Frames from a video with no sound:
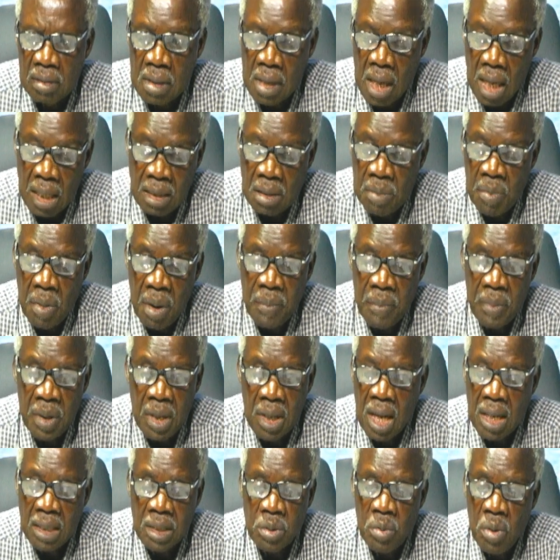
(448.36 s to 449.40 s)
As some make
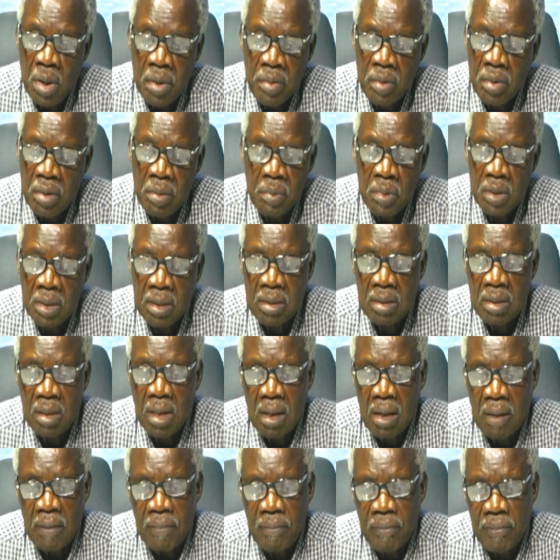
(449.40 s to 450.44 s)
Kashua dream when he
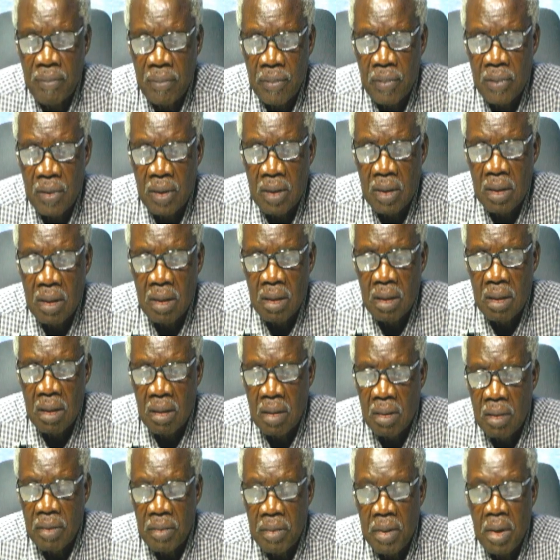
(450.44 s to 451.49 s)
said,
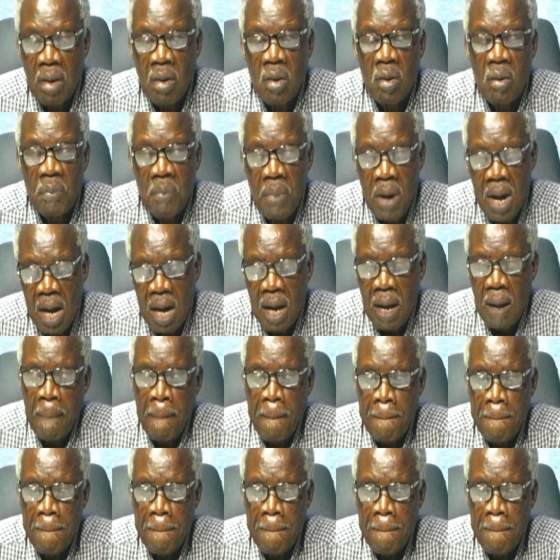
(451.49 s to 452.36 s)
She Oba